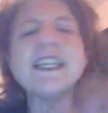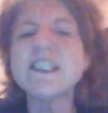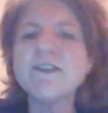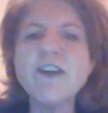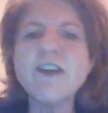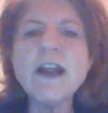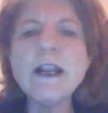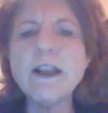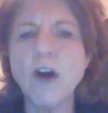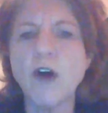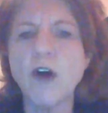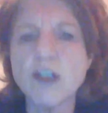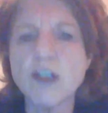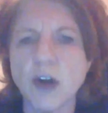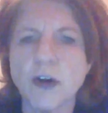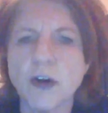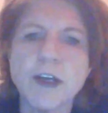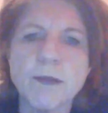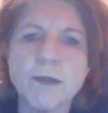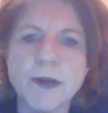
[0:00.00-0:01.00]
And it's a very
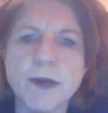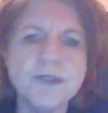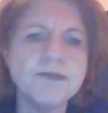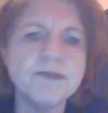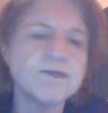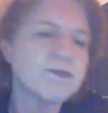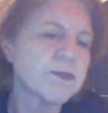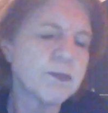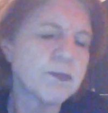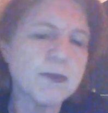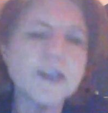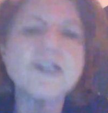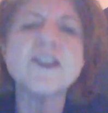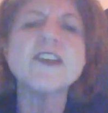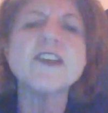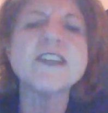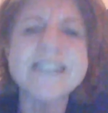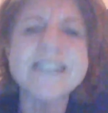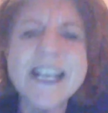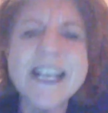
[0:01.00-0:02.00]
long document,
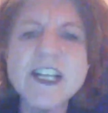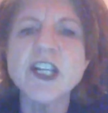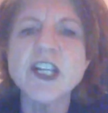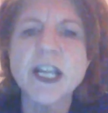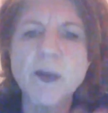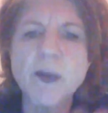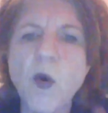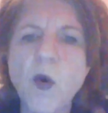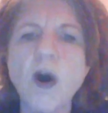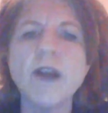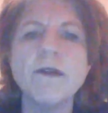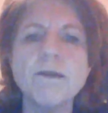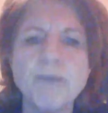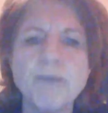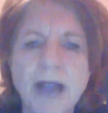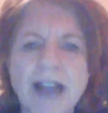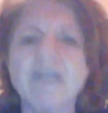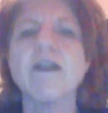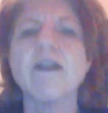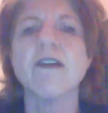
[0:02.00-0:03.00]
but there's essentially
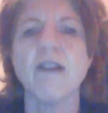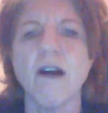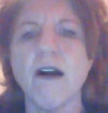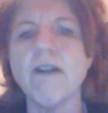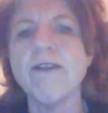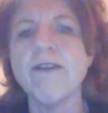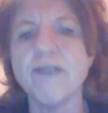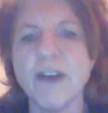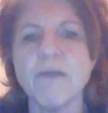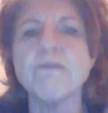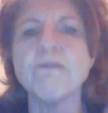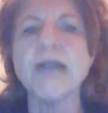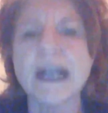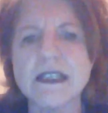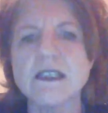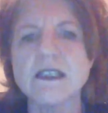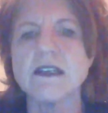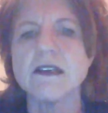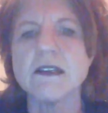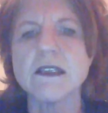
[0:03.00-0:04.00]
one paragraph that
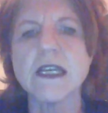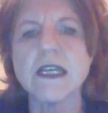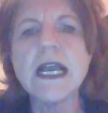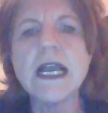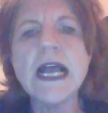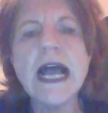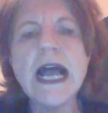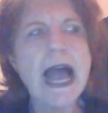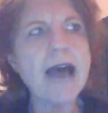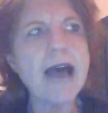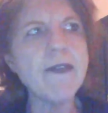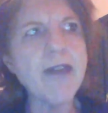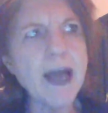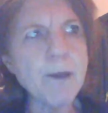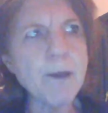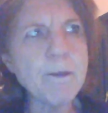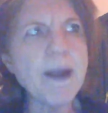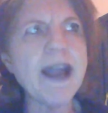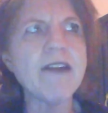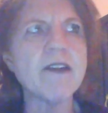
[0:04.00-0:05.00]
matters.
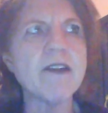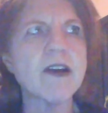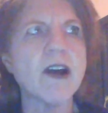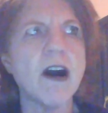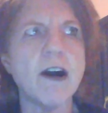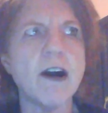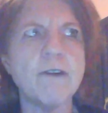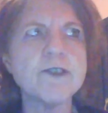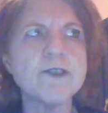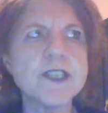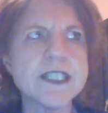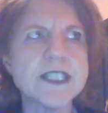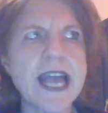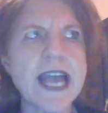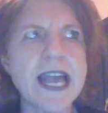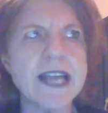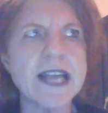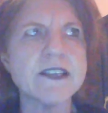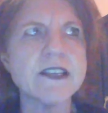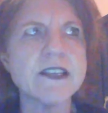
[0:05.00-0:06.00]
And that paragraph
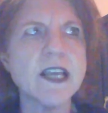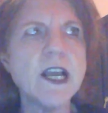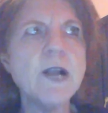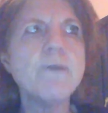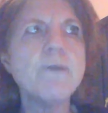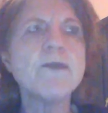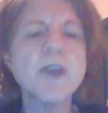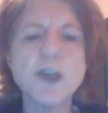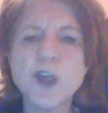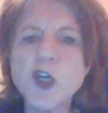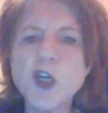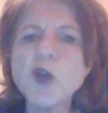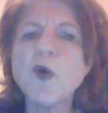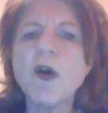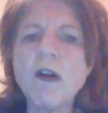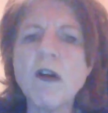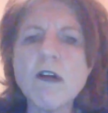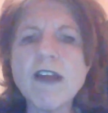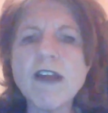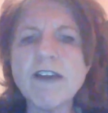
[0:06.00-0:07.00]
says,
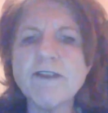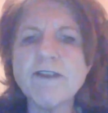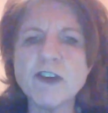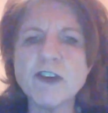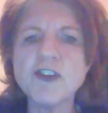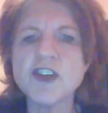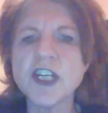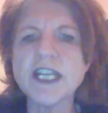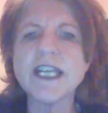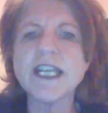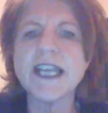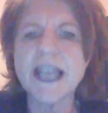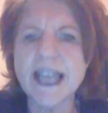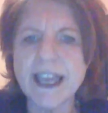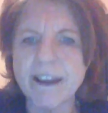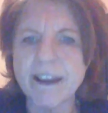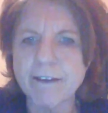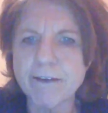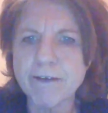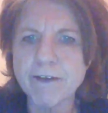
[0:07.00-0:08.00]
you are a refugee
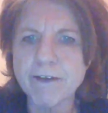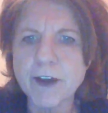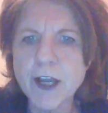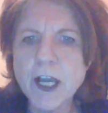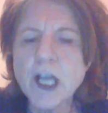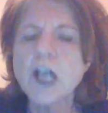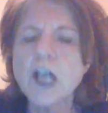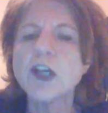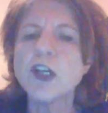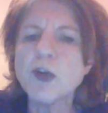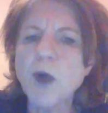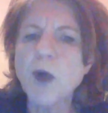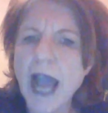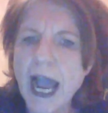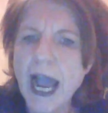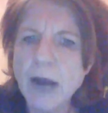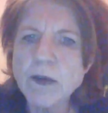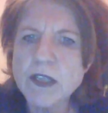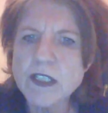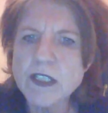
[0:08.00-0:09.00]
if
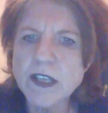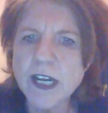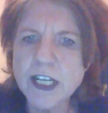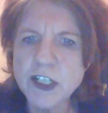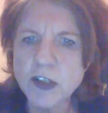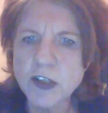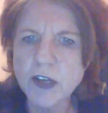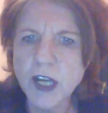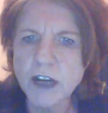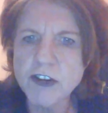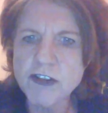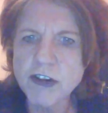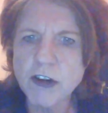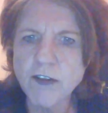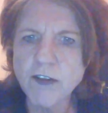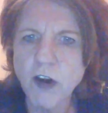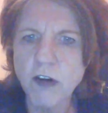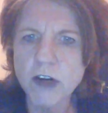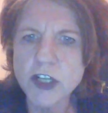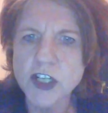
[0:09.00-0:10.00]
you are outside your
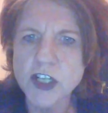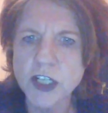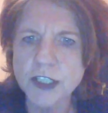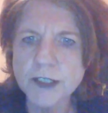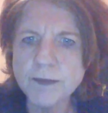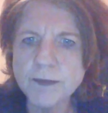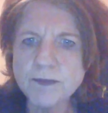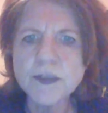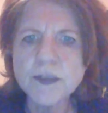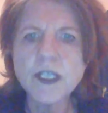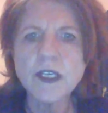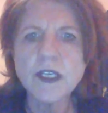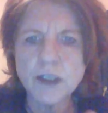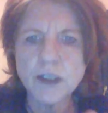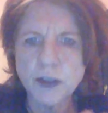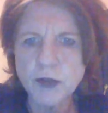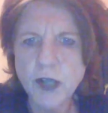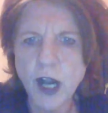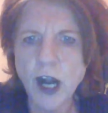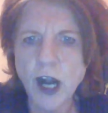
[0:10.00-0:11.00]
country of origin,
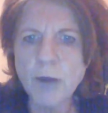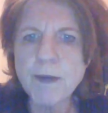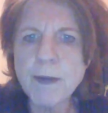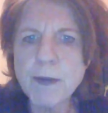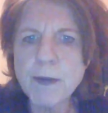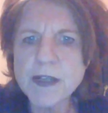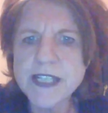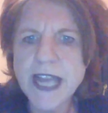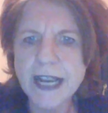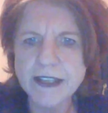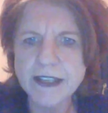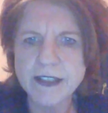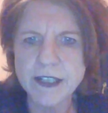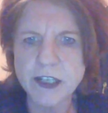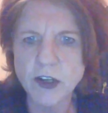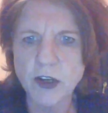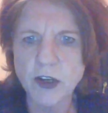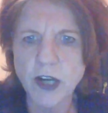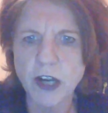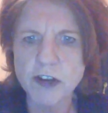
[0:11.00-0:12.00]
you can't be
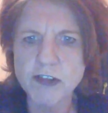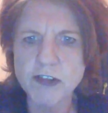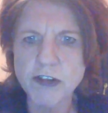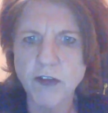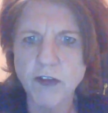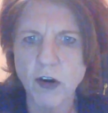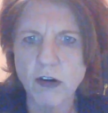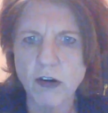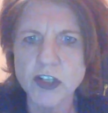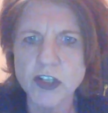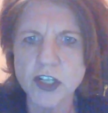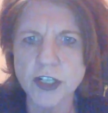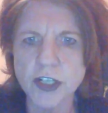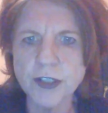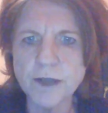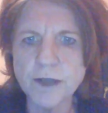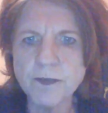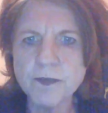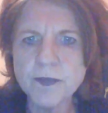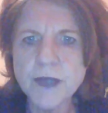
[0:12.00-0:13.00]
protected in your country of
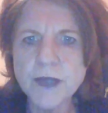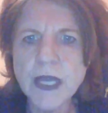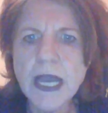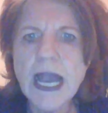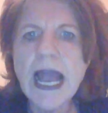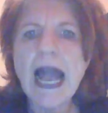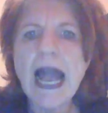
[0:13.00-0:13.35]
origin,